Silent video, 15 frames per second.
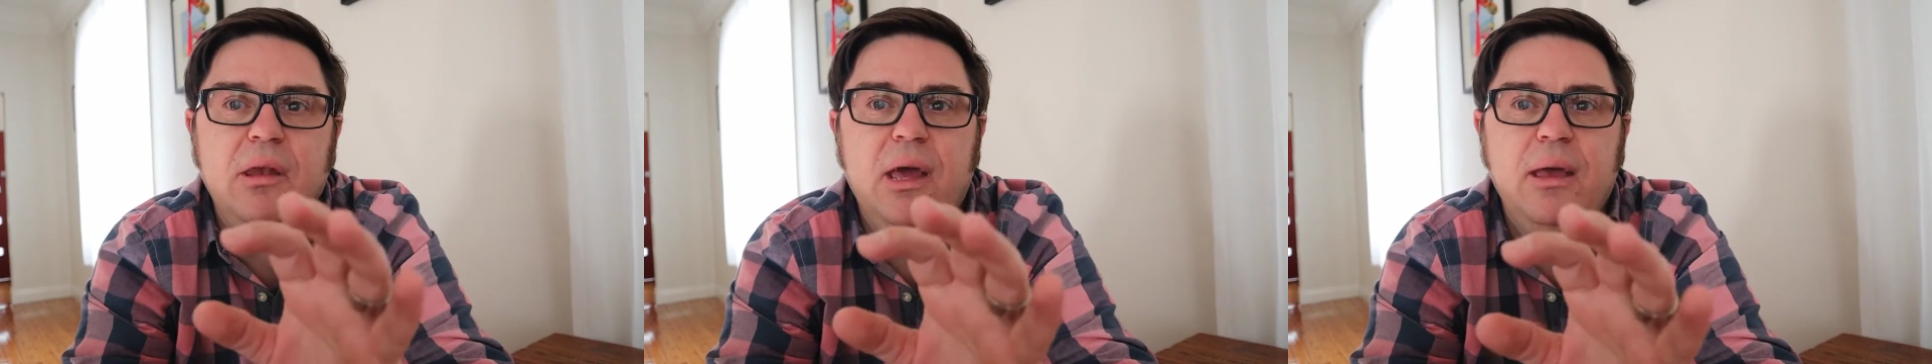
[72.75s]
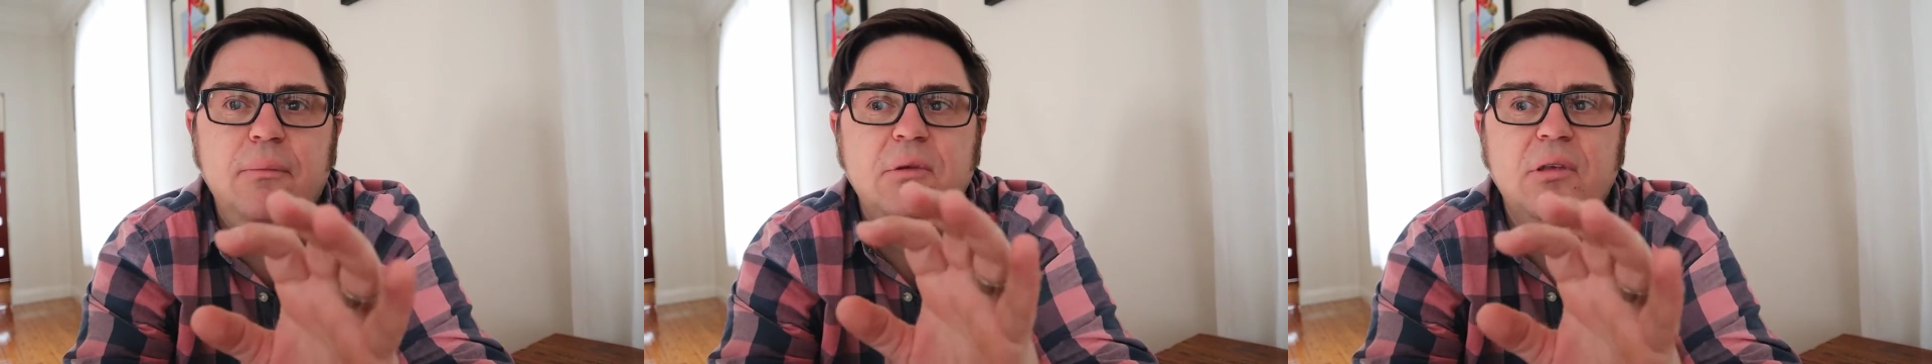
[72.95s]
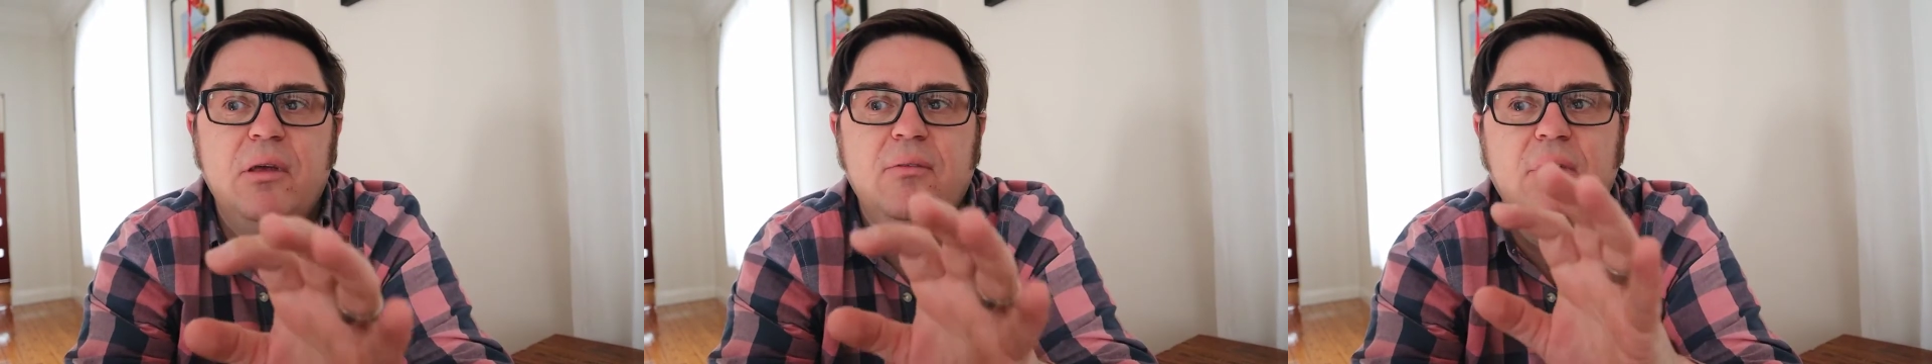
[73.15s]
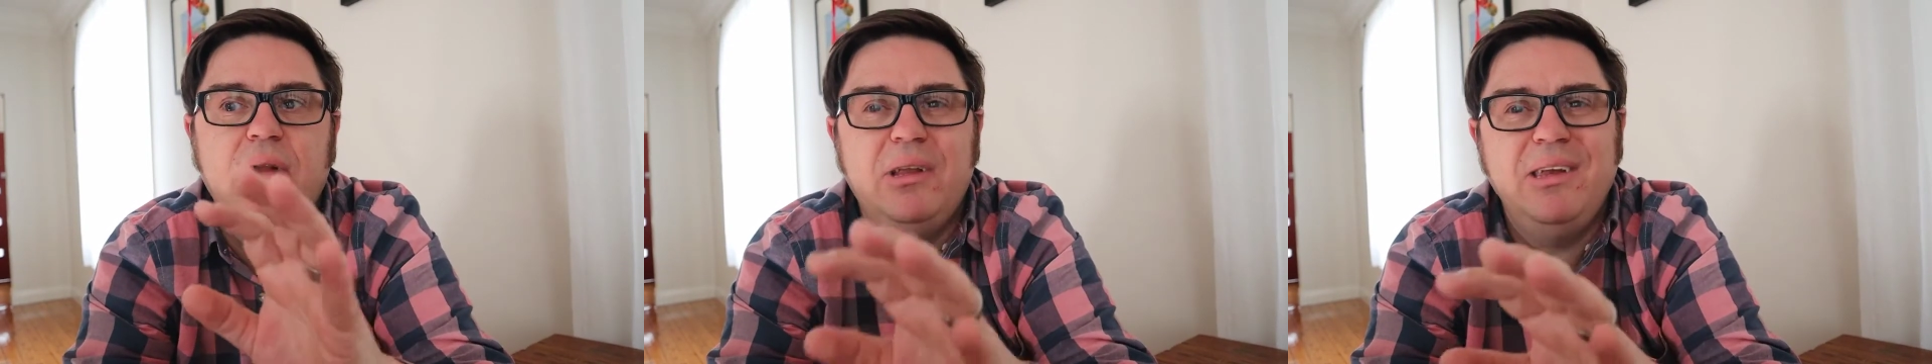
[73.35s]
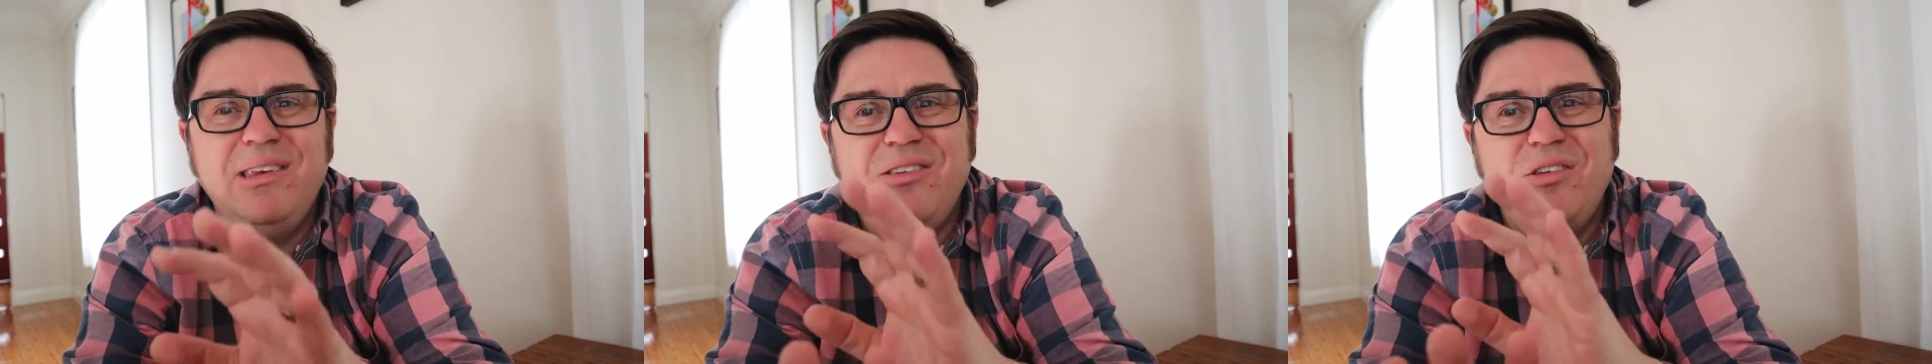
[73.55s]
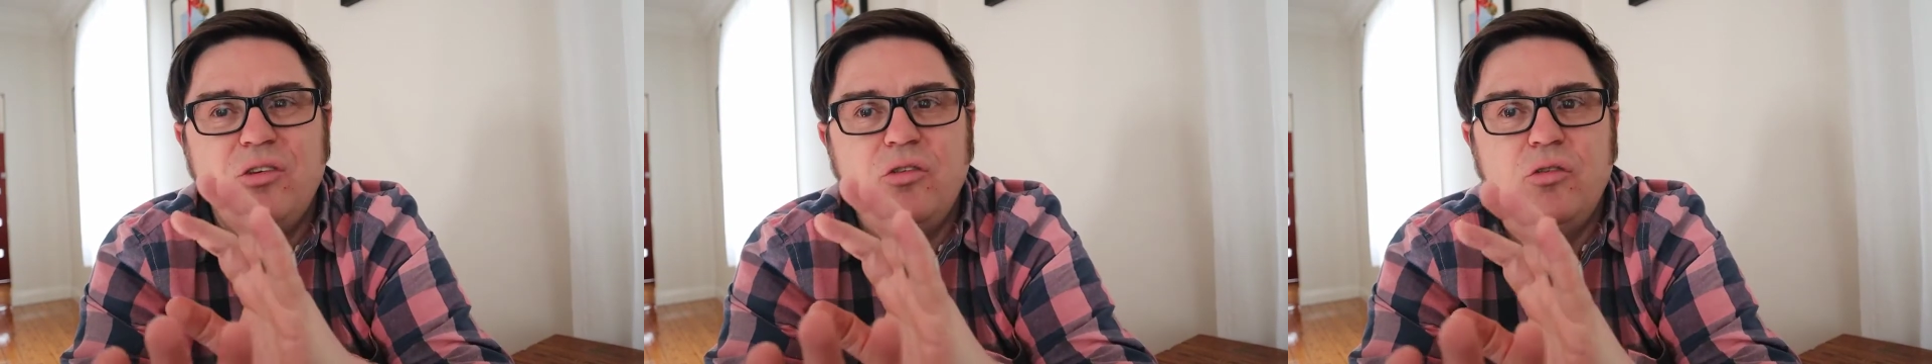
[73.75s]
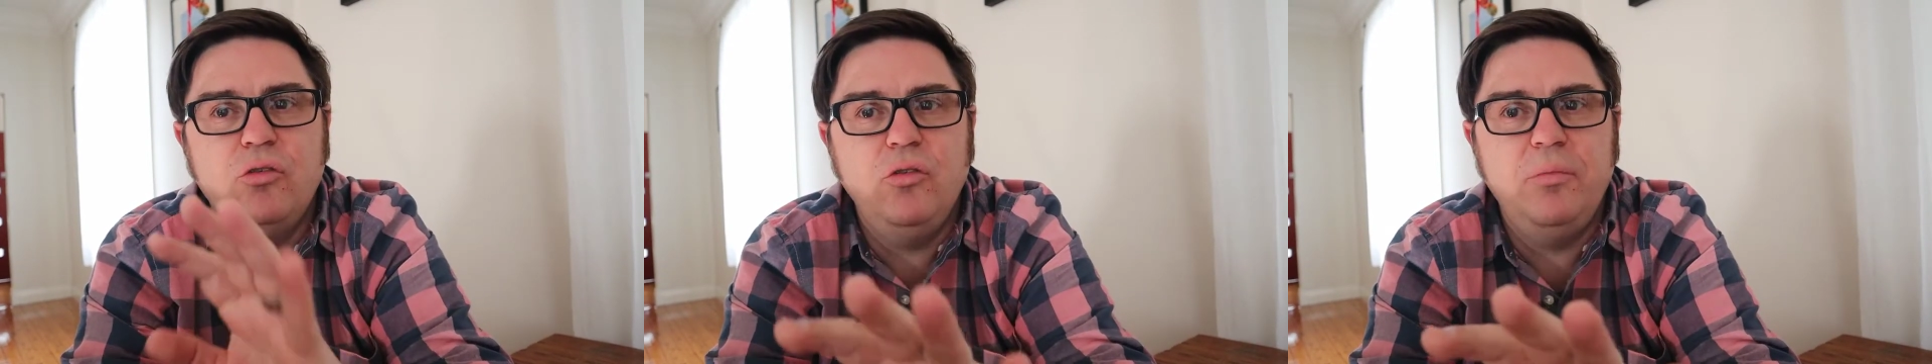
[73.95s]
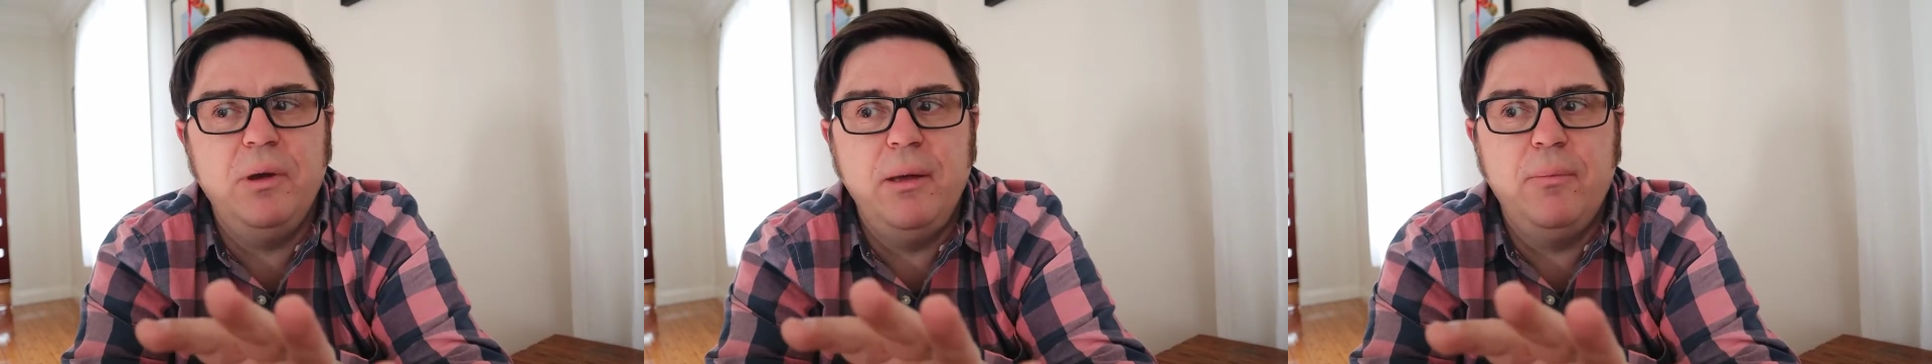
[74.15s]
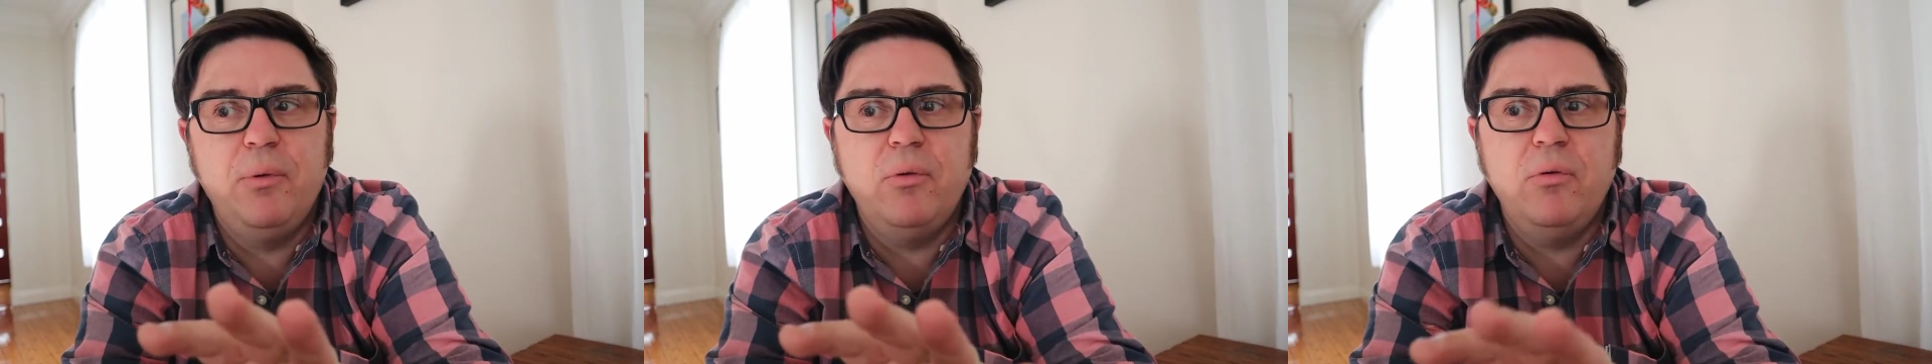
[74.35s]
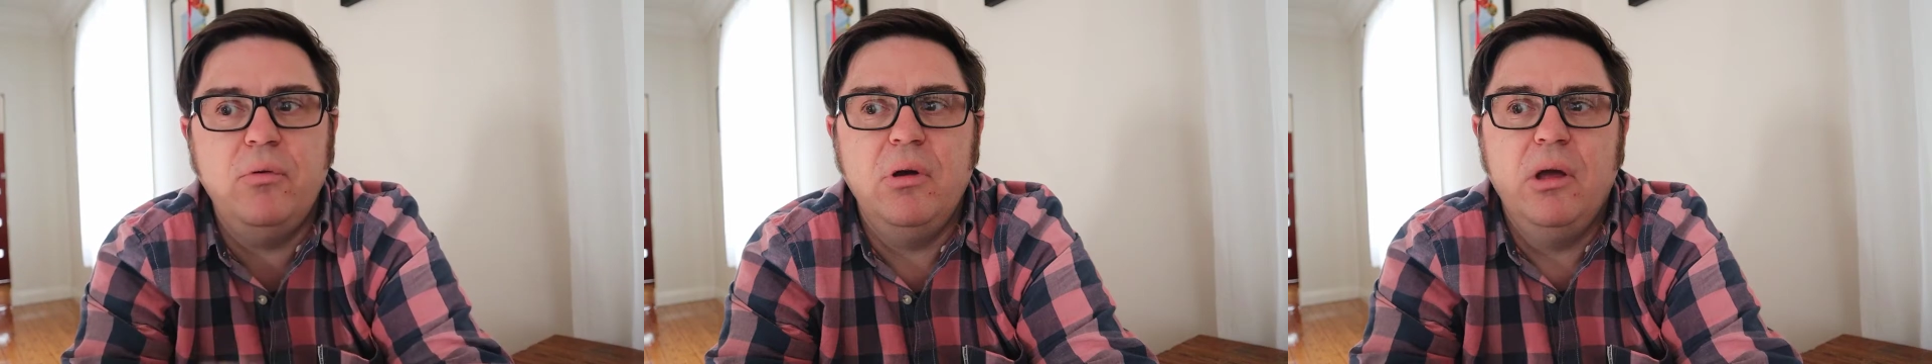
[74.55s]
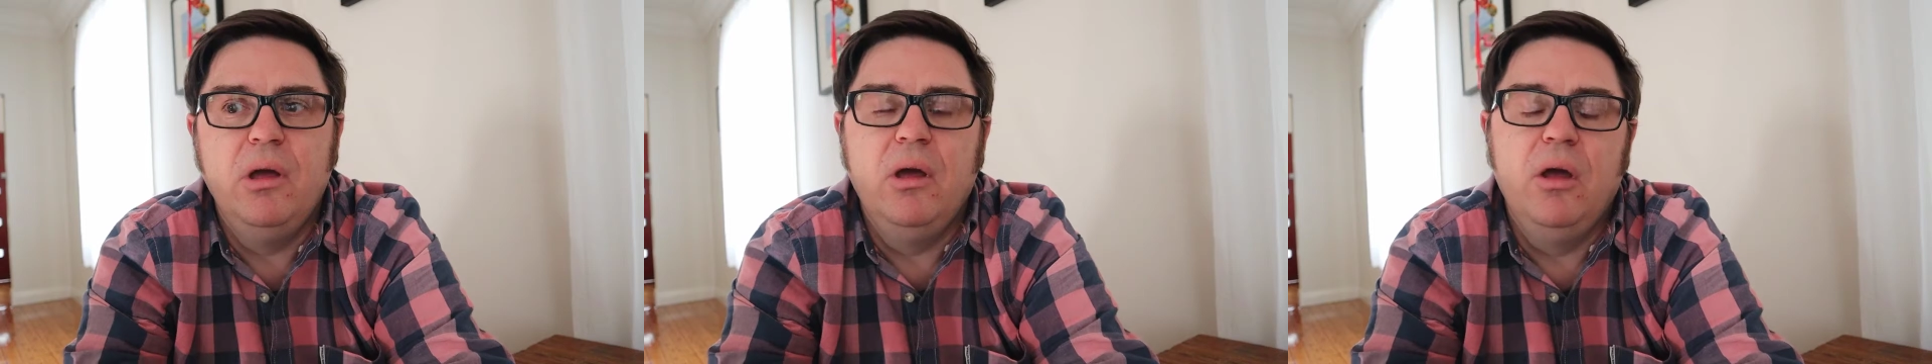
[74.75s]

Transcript: names of at least 2 people